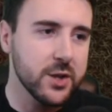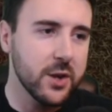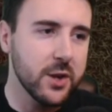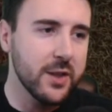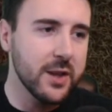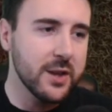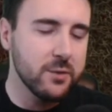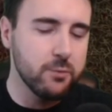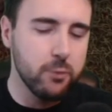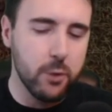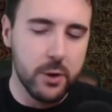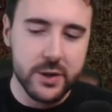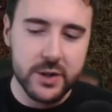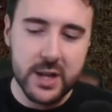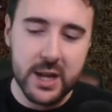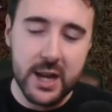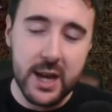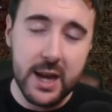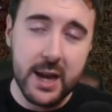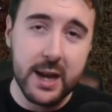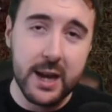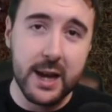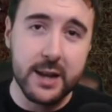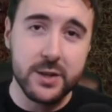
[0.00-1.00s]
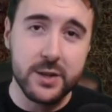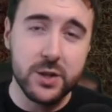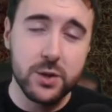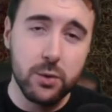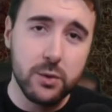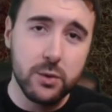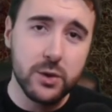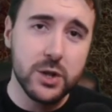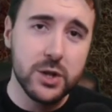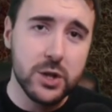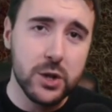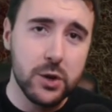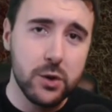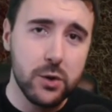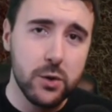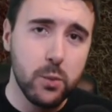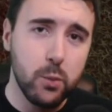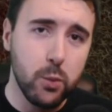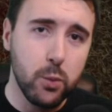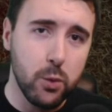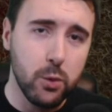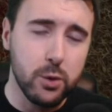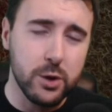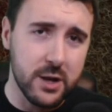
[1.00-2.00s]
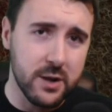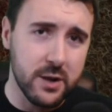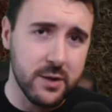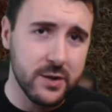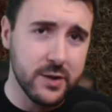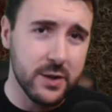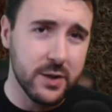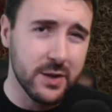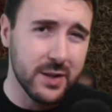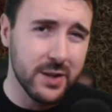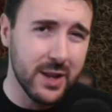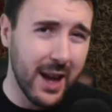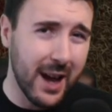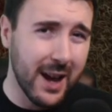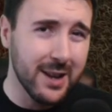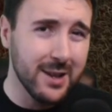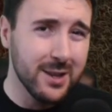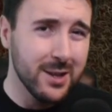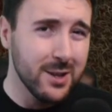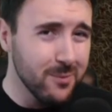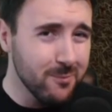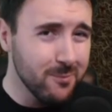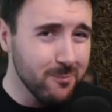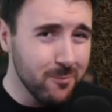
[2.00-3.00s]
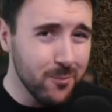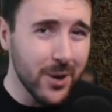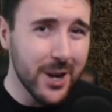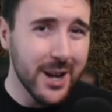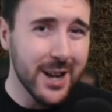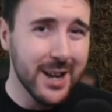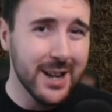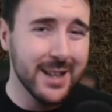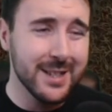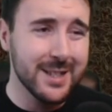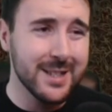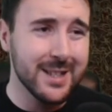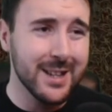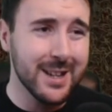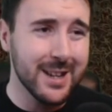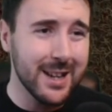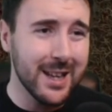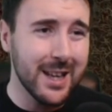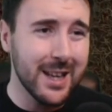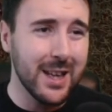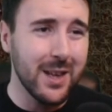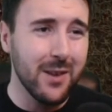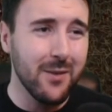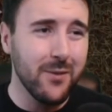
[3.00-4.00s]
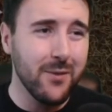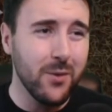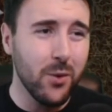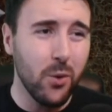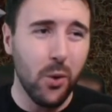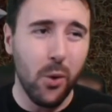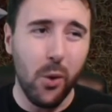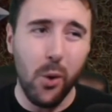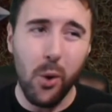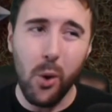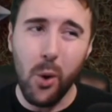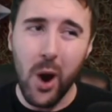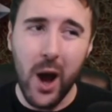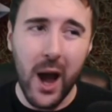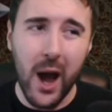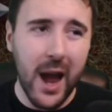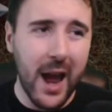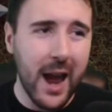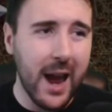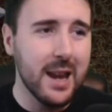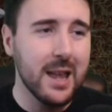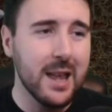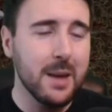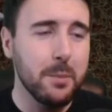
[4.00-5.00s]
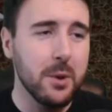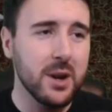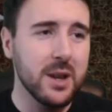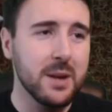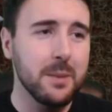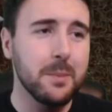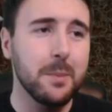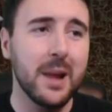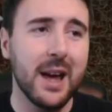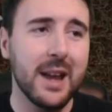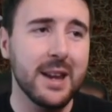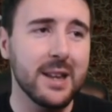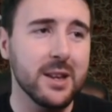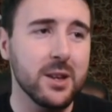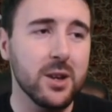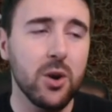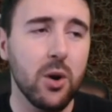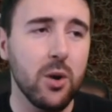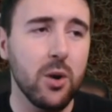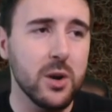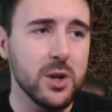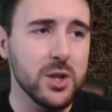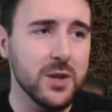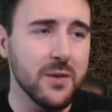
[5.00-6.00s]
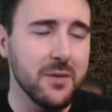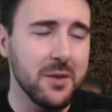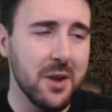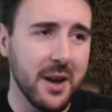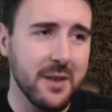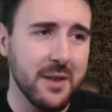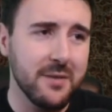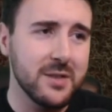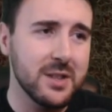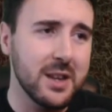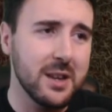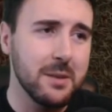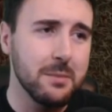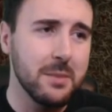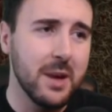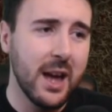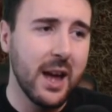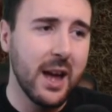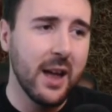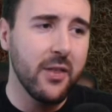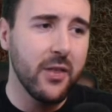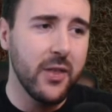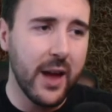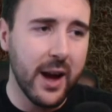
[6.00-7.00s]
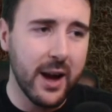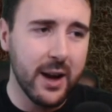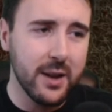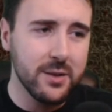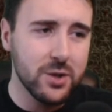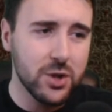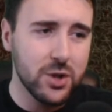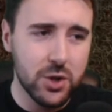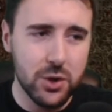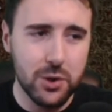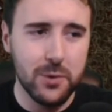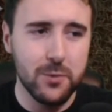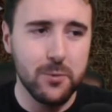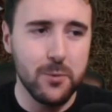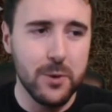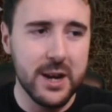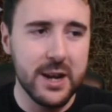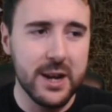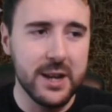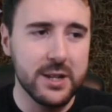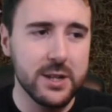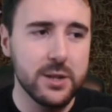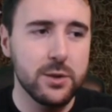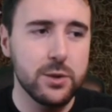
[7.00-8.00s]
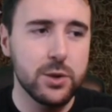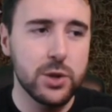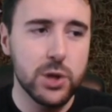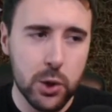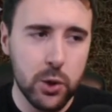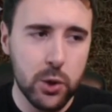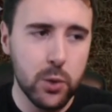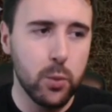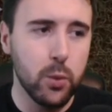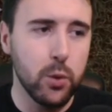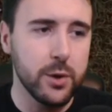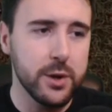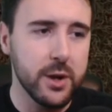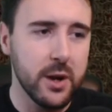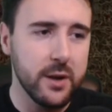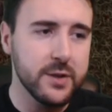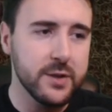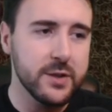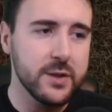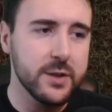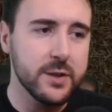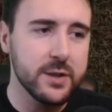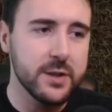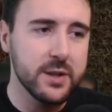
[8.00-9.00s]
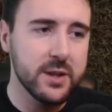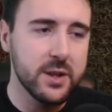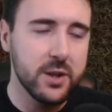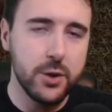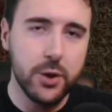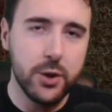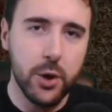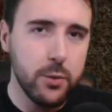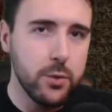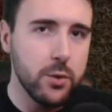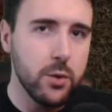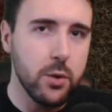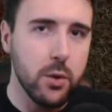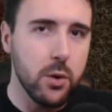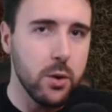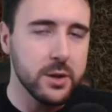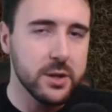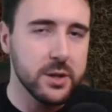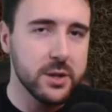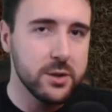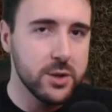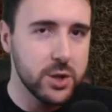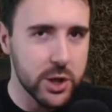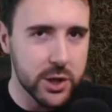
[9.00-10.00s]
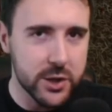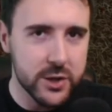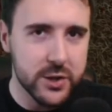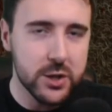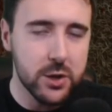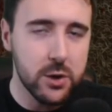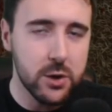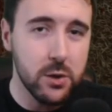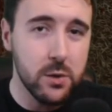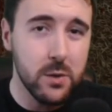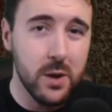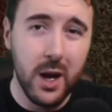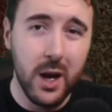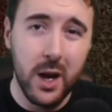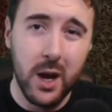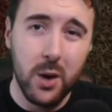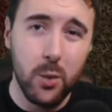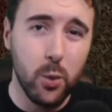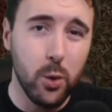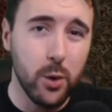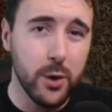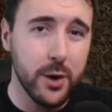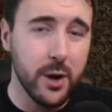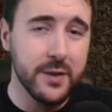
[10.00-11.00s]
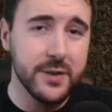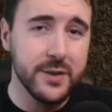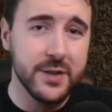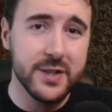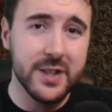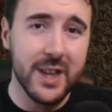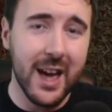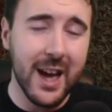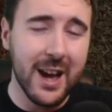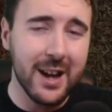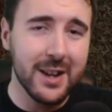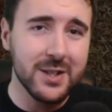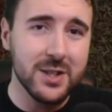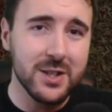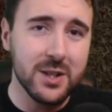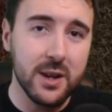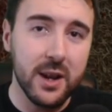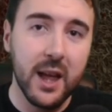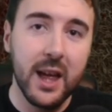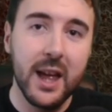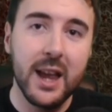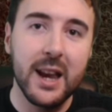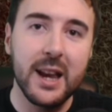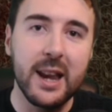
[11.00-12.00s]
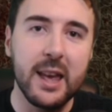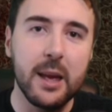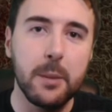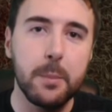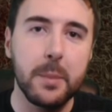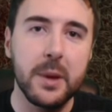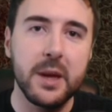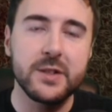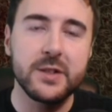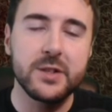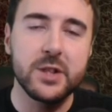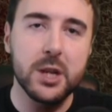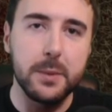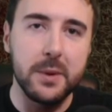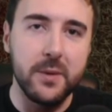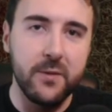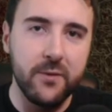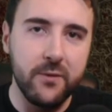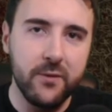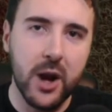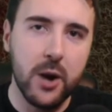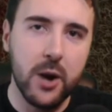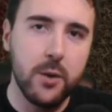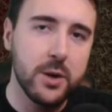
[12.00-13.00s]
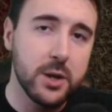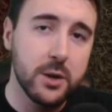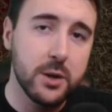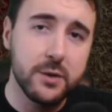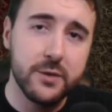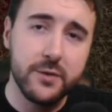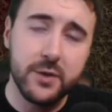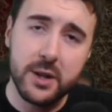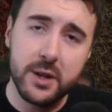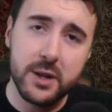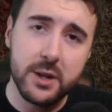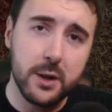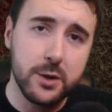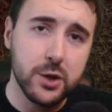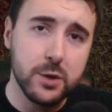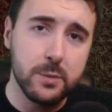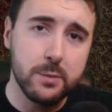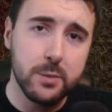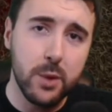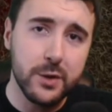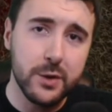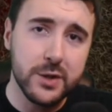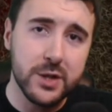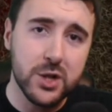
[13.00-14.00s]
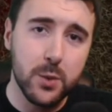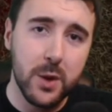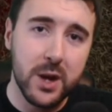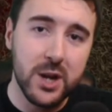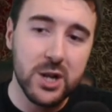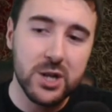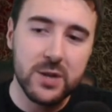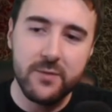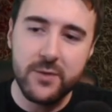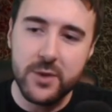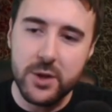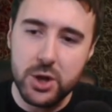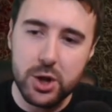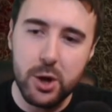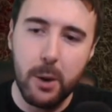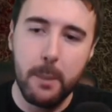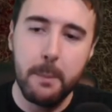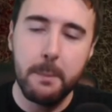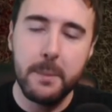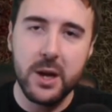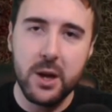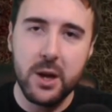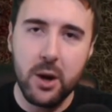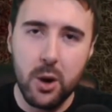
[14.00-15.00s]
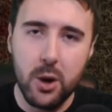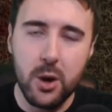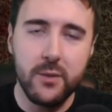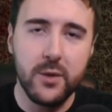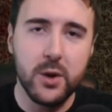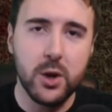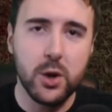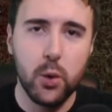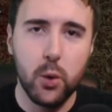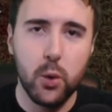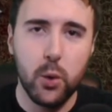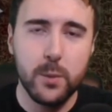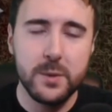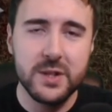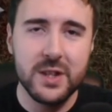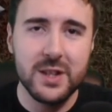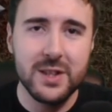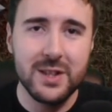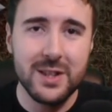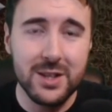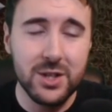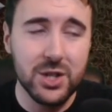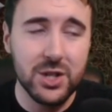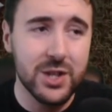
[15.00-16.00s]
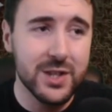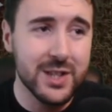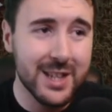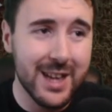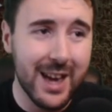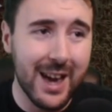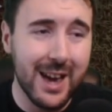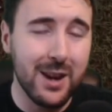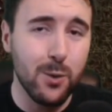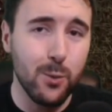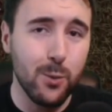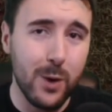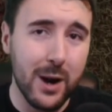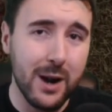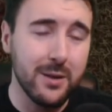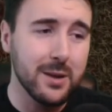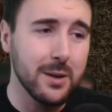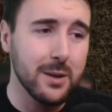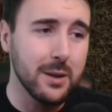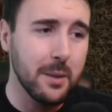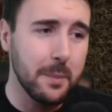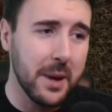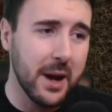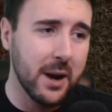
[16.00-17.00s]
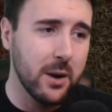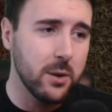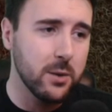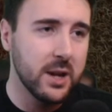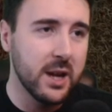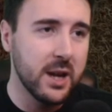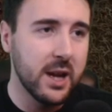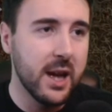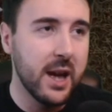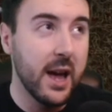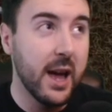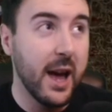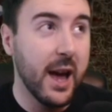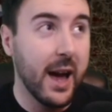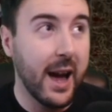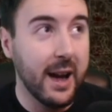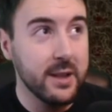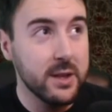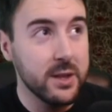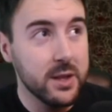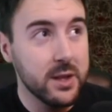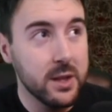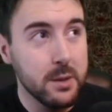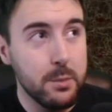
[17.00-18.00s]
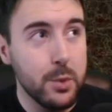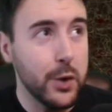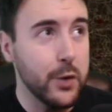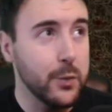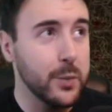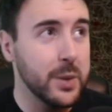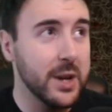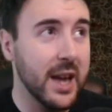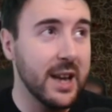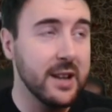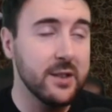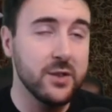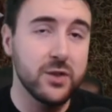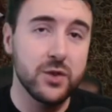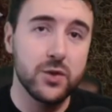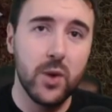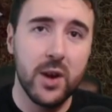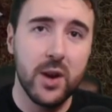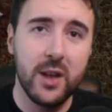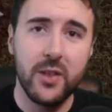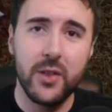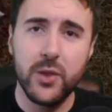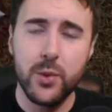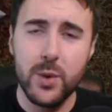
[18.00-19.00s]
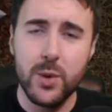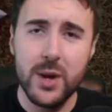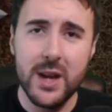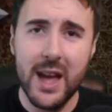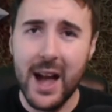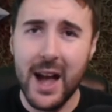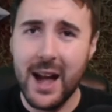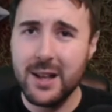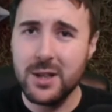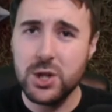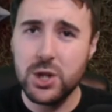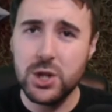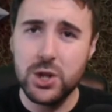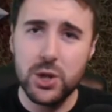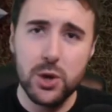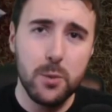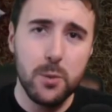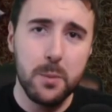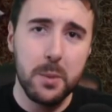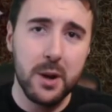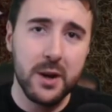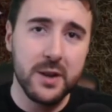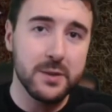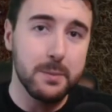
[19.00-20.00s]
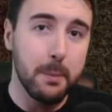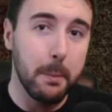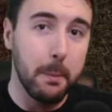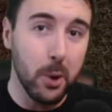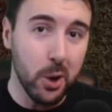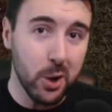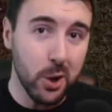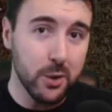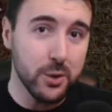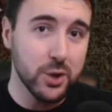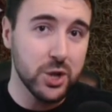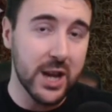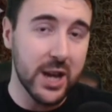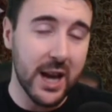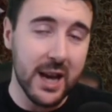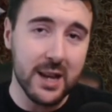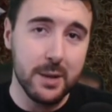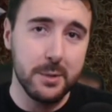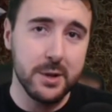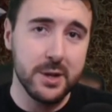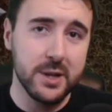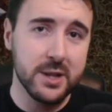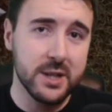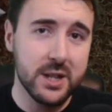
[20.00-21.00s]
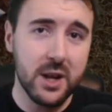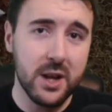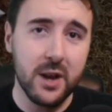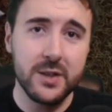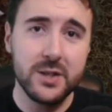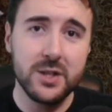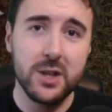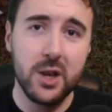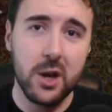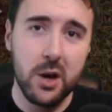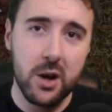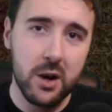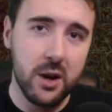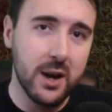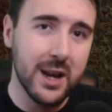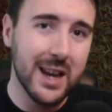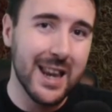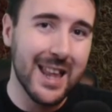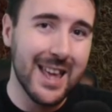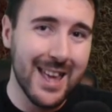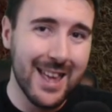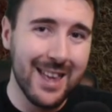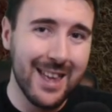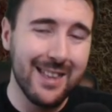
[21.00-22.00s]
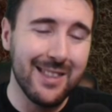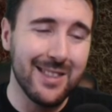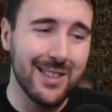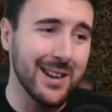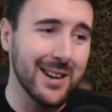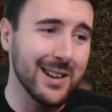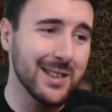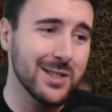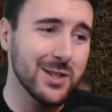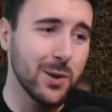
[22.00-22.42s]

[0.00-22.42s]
So this roster here gets 0 to 2 War Dancers, and realistically, for anybody planning a College of Life team, that should read 2 War Dancers. No naught, just 2. War Dancers are excellent. Leap is going to be very useful in a Dungeon Bowl situation for jumping over corpses and just getting around and about. And the movement 8, strength 3, Ag 2 plus blodge element doesn't hurt either.